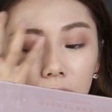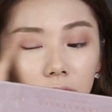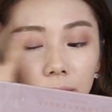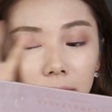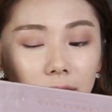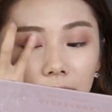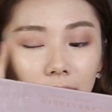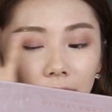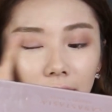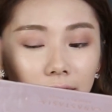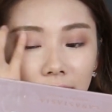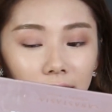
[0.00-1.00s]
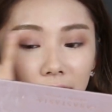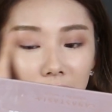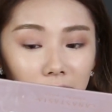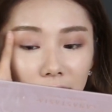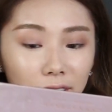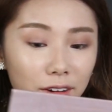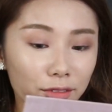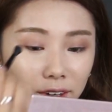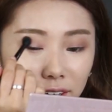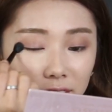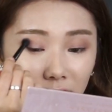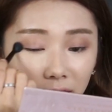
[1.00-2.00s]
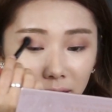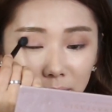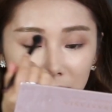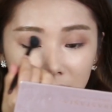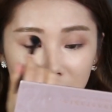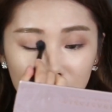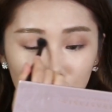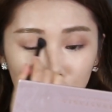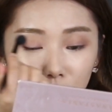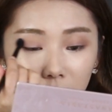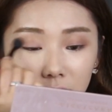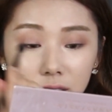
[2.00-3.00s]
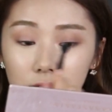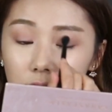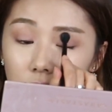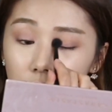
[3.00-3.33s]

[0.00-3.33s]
Oh my god, of all time, this brush